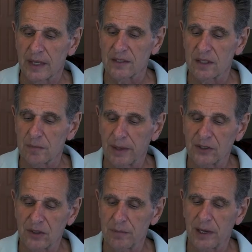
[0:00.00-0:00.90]
It's
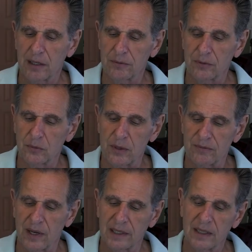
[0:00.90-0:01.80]
especially powerful, we
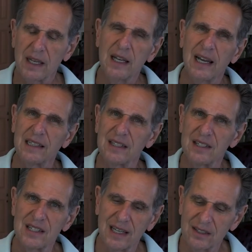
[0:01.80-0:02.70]
find, at the
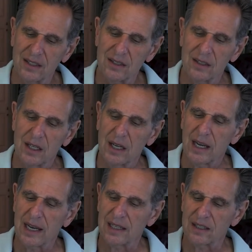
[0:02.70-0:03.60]
ascendant
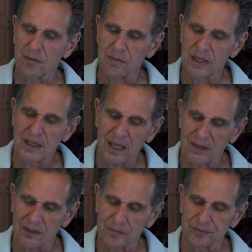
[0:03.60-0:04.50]
and at the
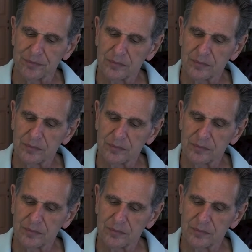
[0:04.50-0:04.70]
midheaven.